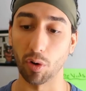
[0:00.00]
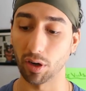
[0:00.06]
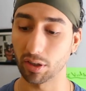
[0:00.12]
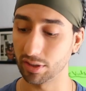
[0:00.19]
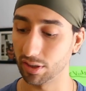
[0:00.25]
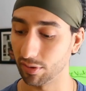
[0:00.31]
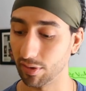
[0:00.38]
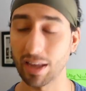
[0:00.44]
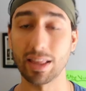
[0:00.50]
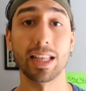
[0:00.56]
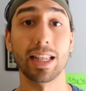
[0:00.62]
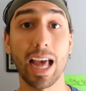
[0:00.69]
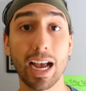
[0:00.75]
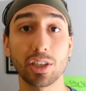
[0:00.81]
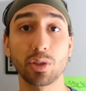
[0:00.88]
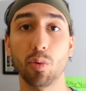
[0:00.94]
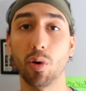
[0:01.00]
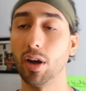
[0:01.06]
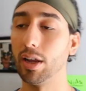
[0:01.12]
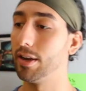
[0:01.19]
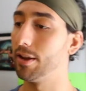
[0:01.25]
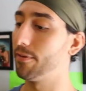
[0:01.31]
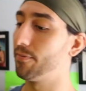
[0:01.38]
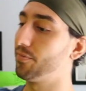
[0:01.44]
works, right? The next
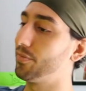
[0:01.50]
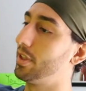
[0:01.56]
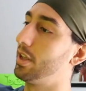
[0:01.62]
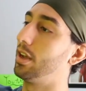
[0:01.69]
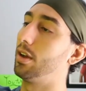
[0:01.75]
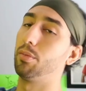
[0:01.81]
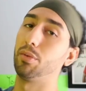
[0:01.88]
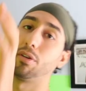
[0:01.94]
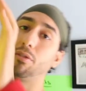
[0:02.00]
one, I'm